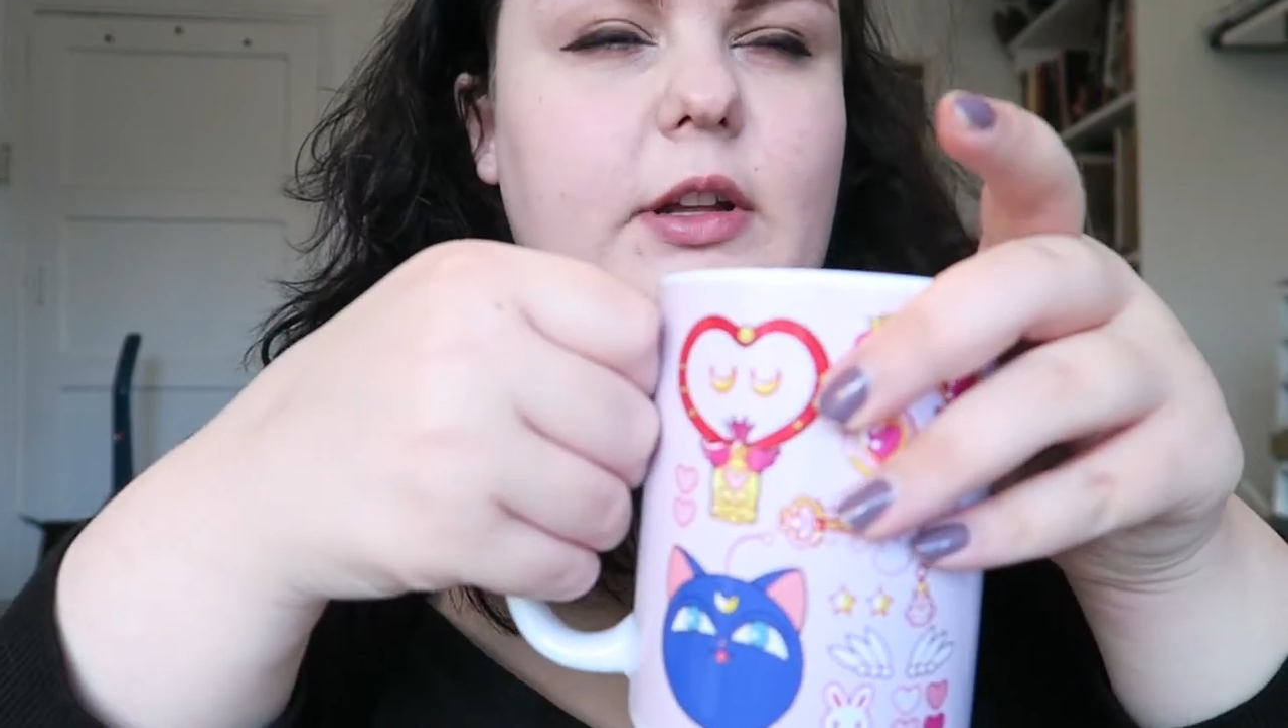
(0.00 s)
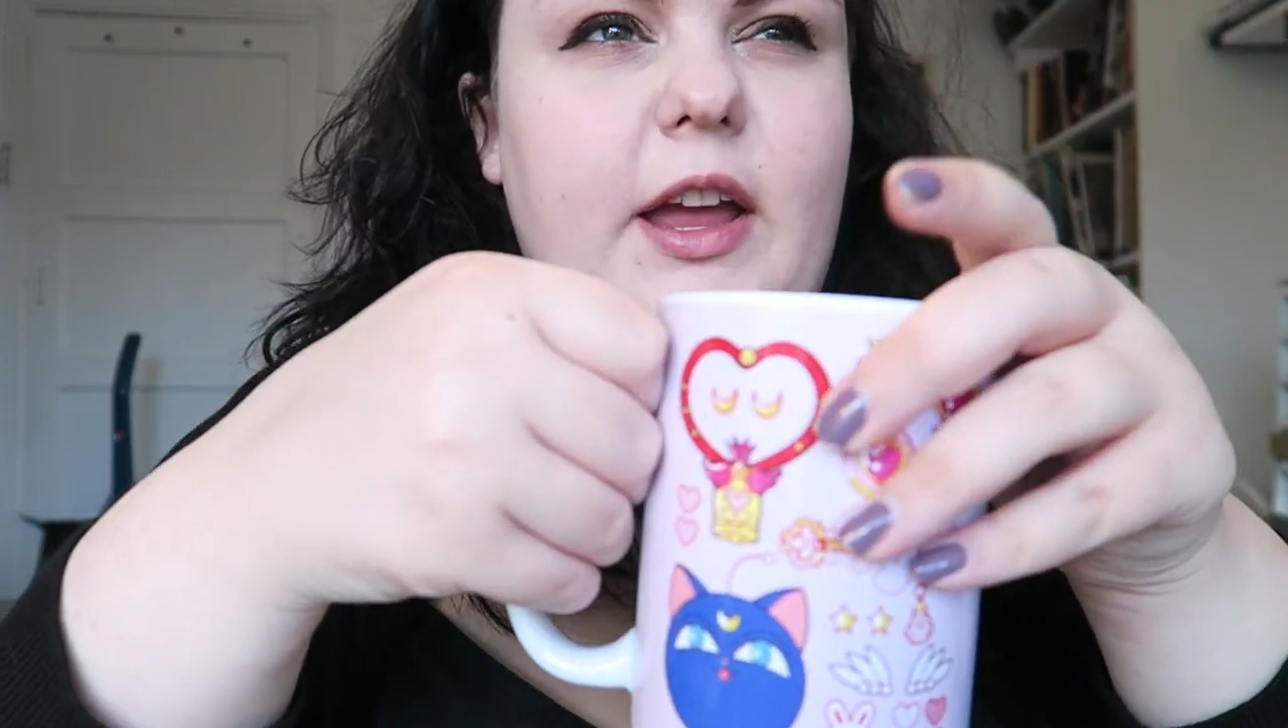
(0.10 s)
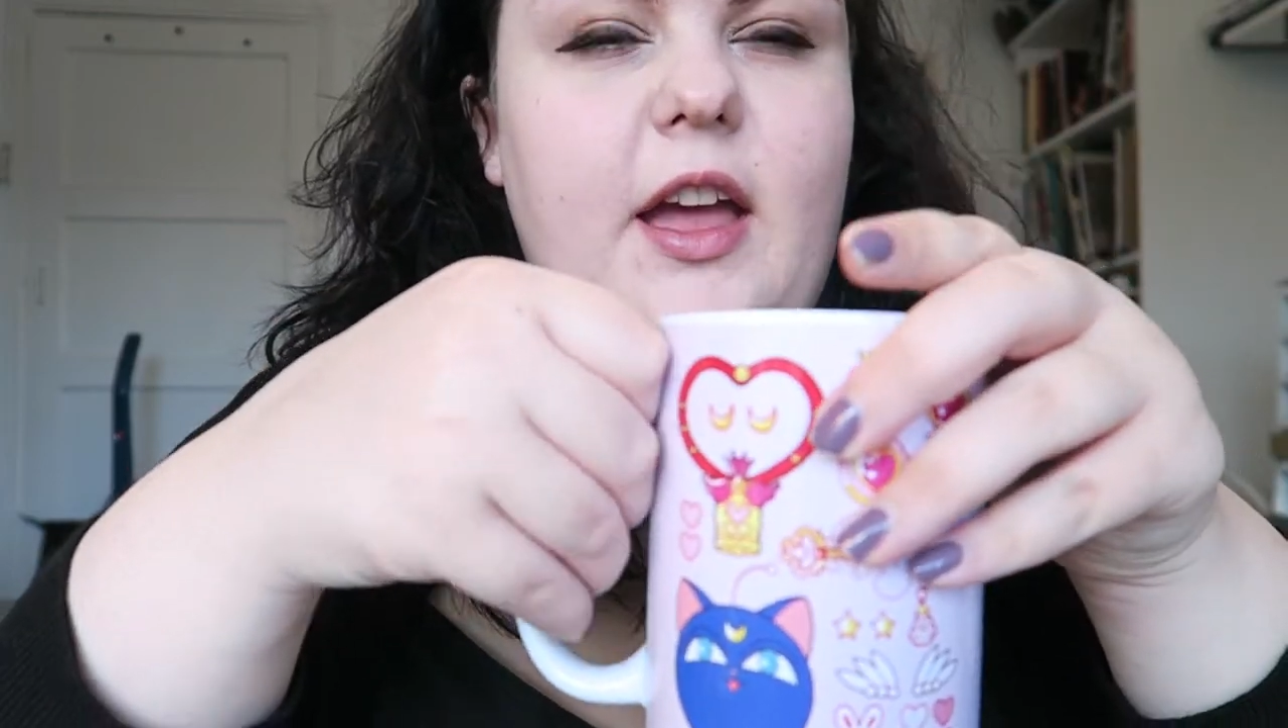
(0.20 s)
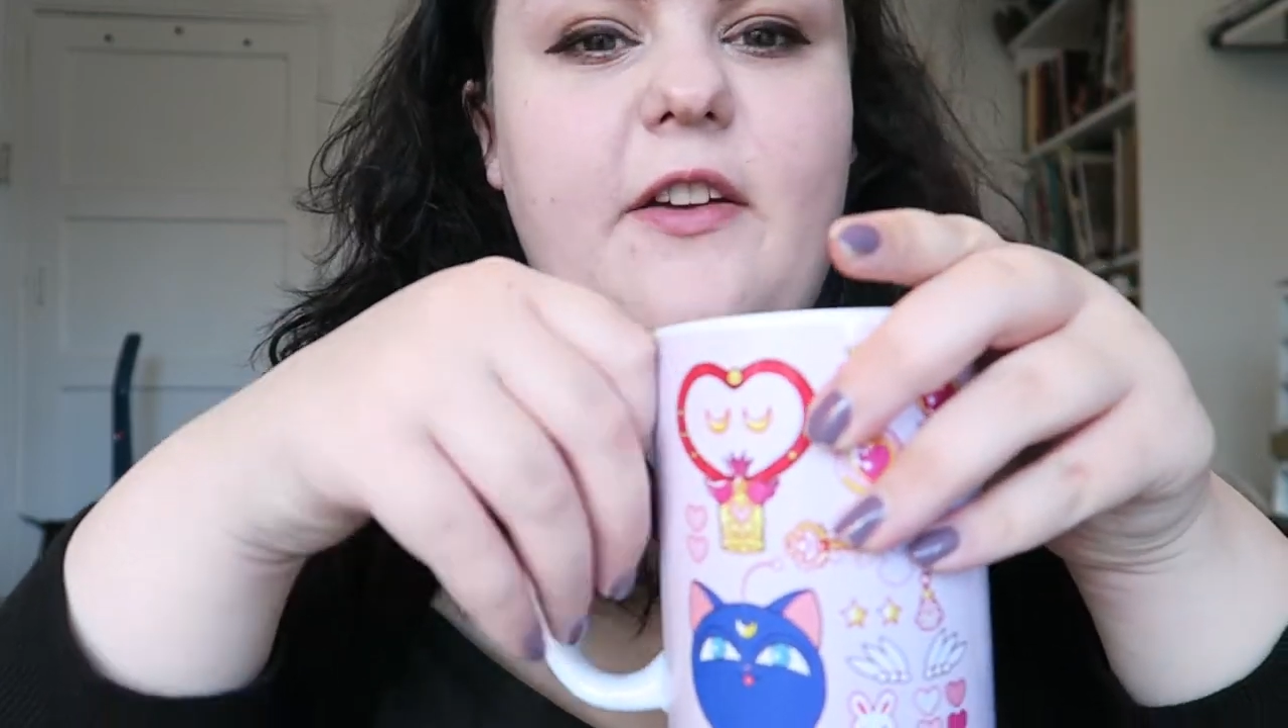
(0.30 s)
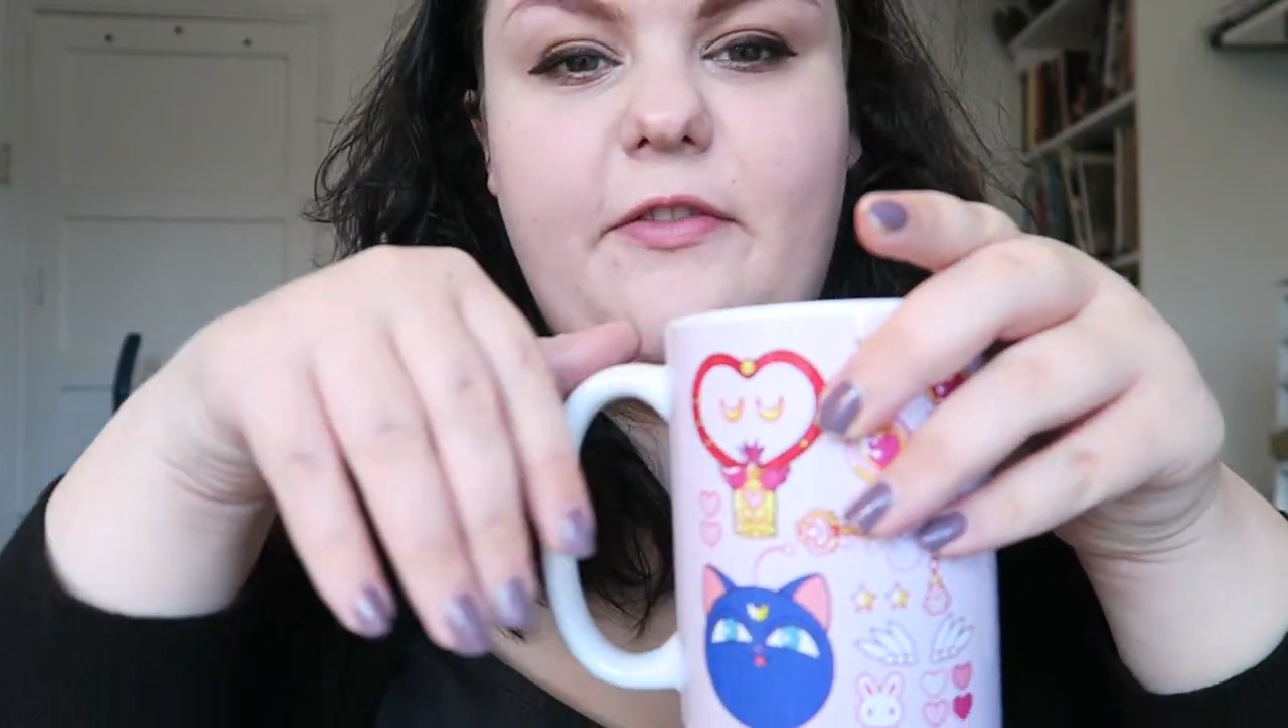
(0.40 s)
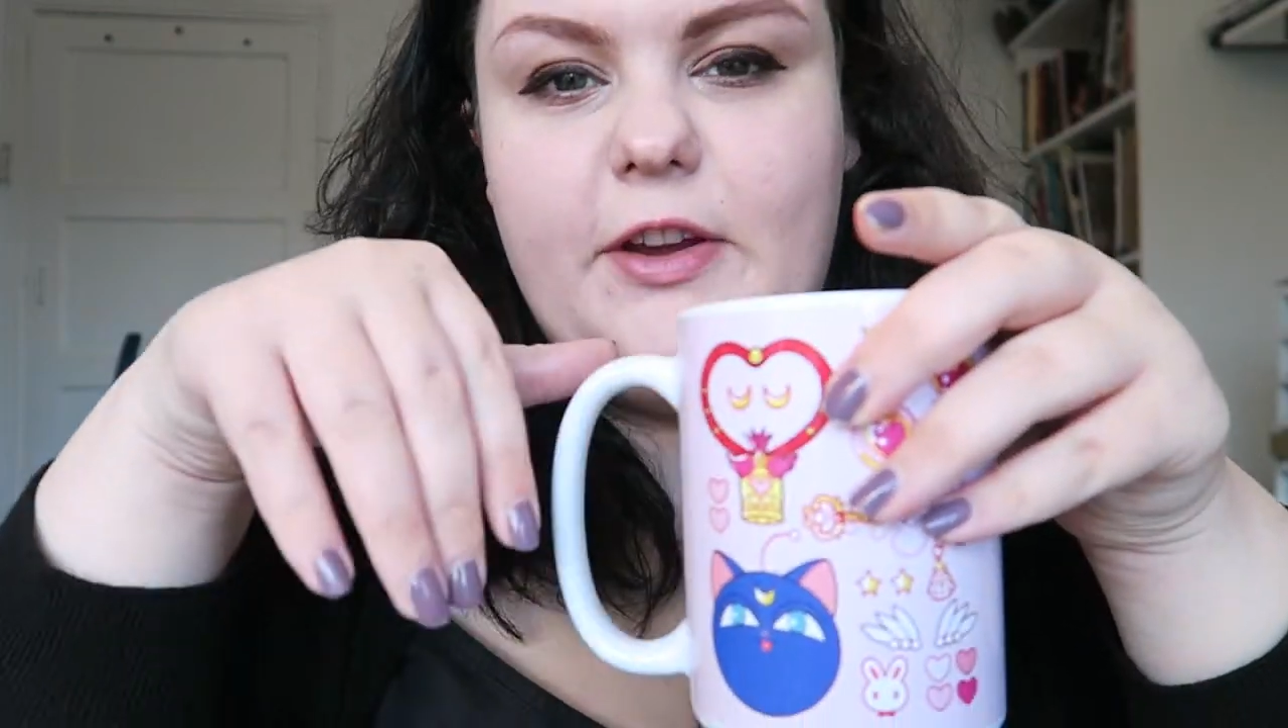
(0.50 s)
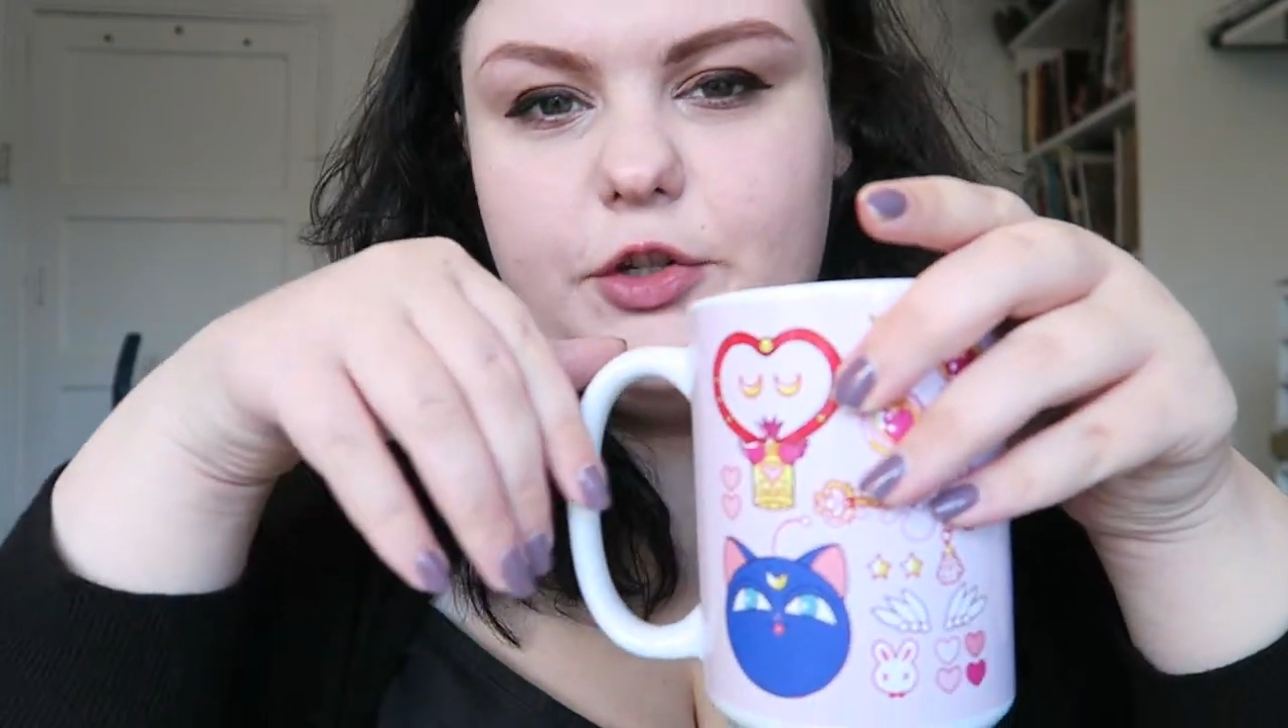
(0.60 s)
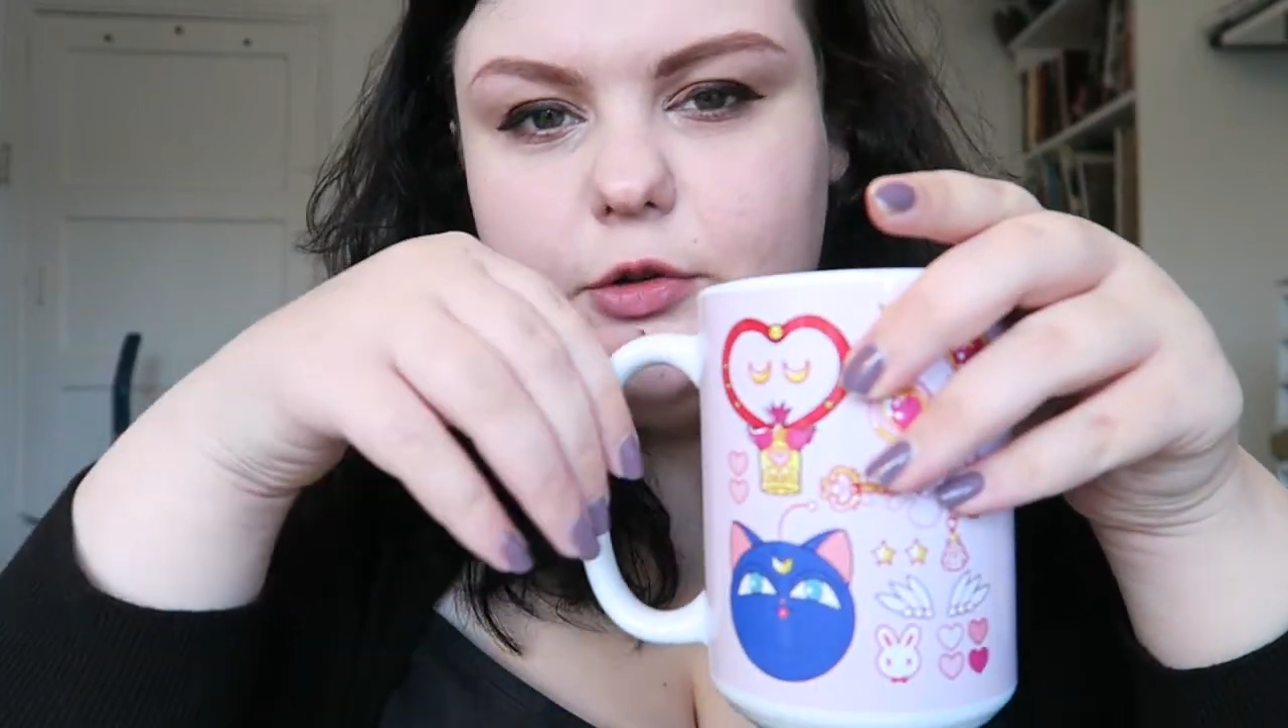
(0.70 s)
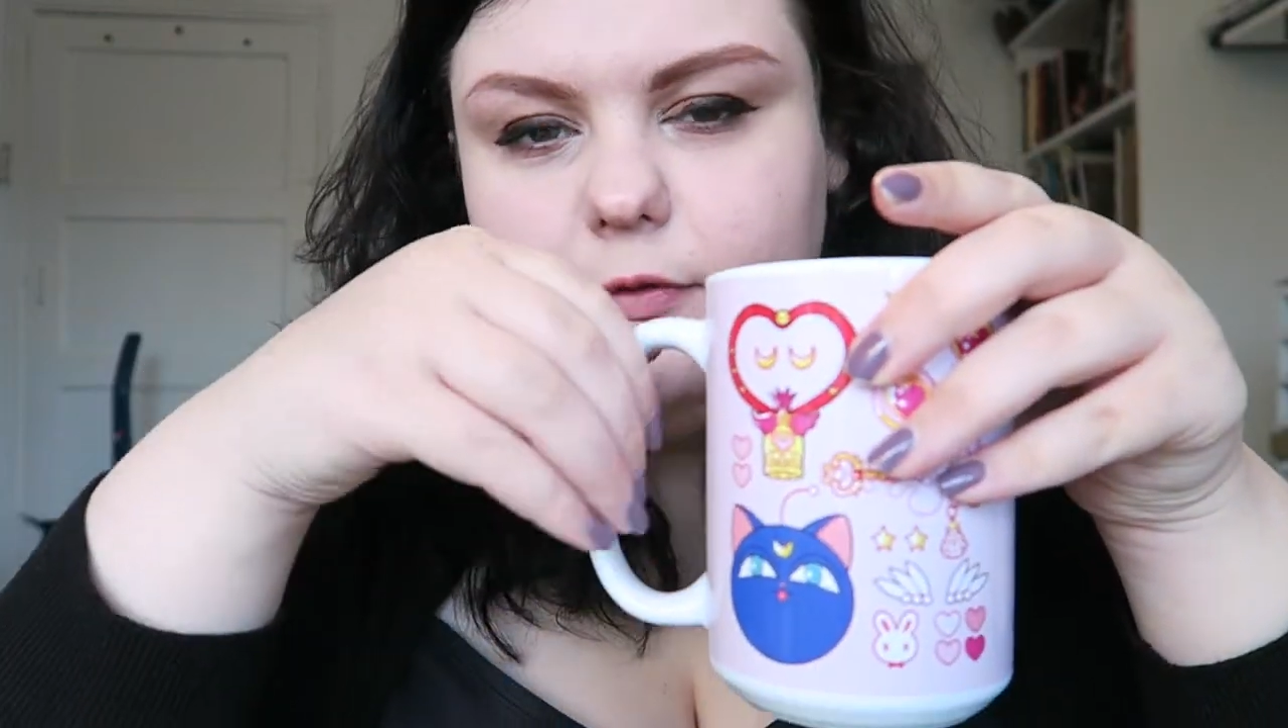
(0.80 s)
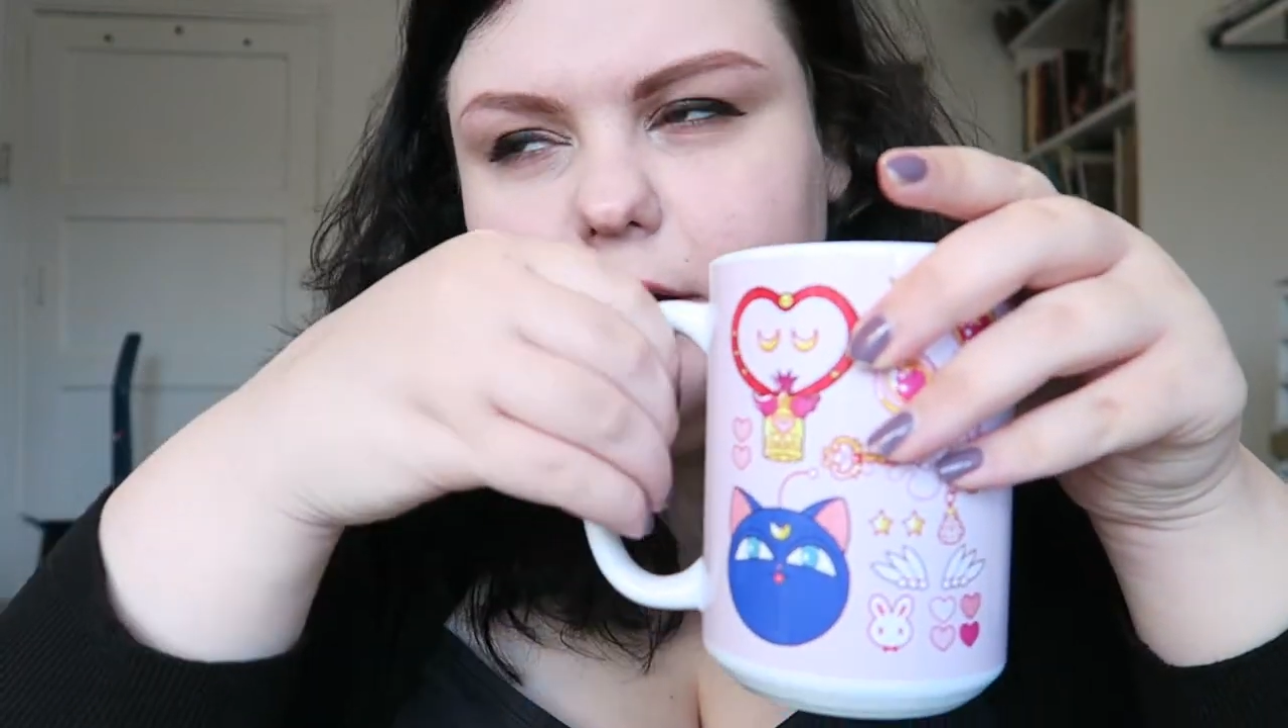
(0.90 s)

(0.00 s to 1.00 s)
like official